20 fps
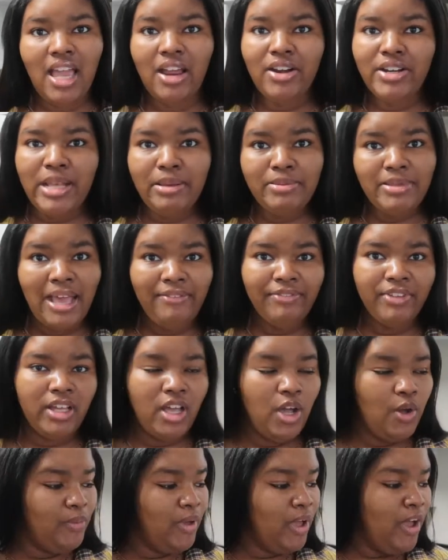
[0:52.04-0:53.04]
countertops have to
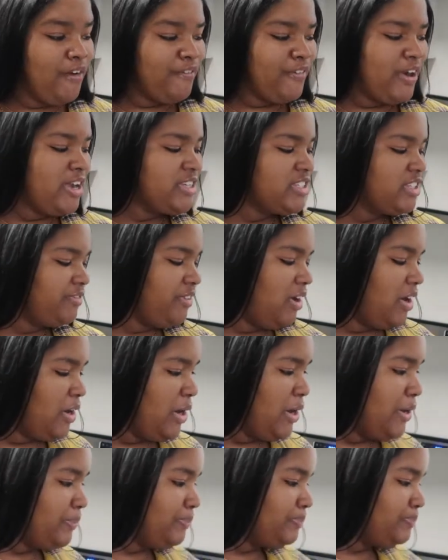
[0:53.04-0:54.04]
go. First of
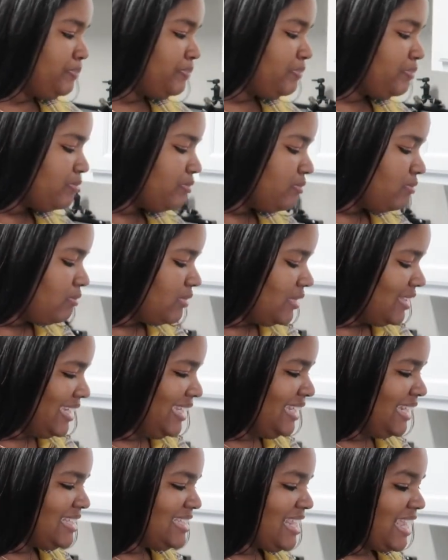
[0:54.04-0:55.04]
all,
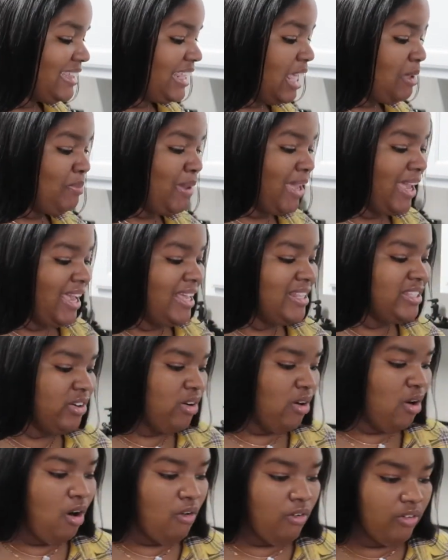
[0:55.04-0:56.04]
it looks like they
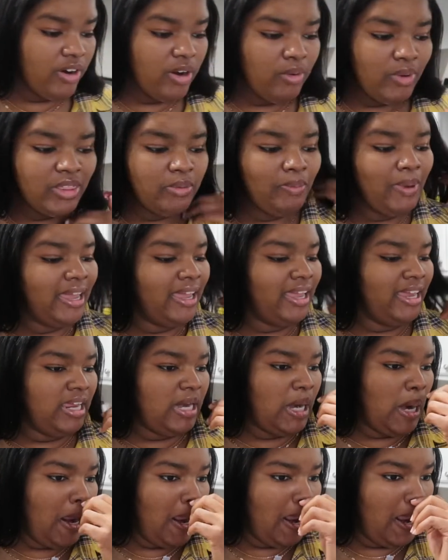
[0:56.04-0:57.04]
painted over it with
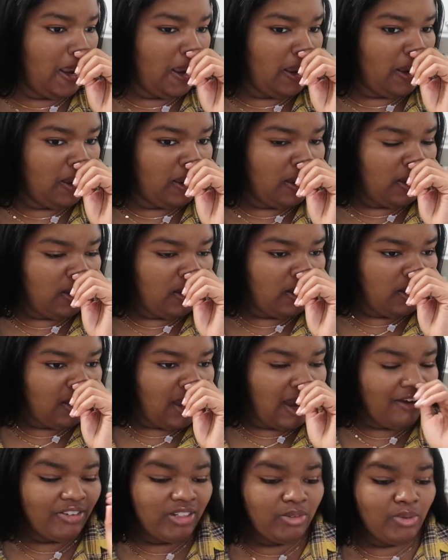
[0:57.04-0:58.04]
paint.
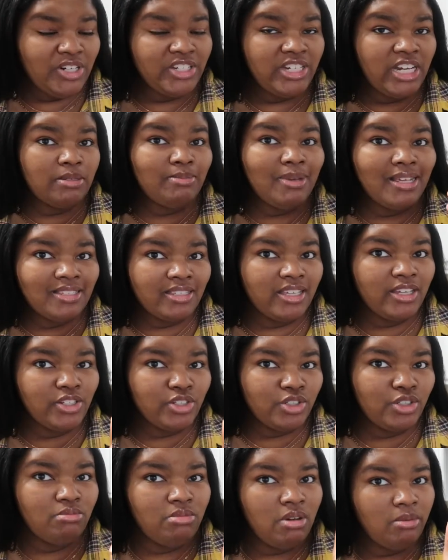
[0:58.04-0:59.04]
I really wanna change my
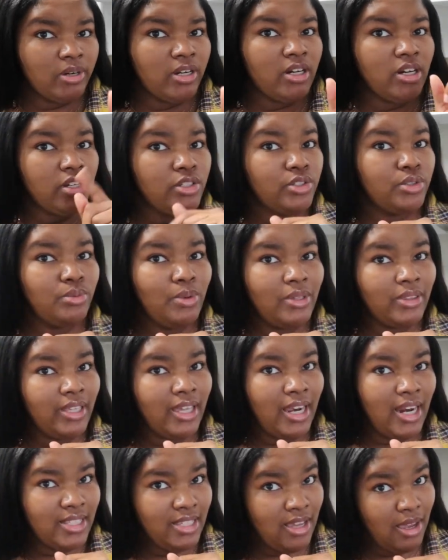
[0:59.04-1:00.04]
sink too, but we're gonna do one
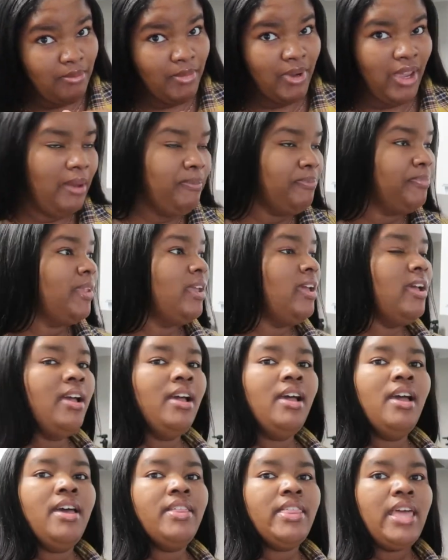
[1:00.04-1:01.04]
thing at a time, okay?
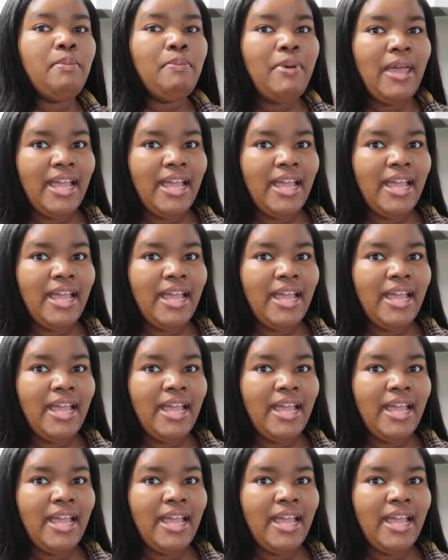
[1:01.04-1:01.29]
They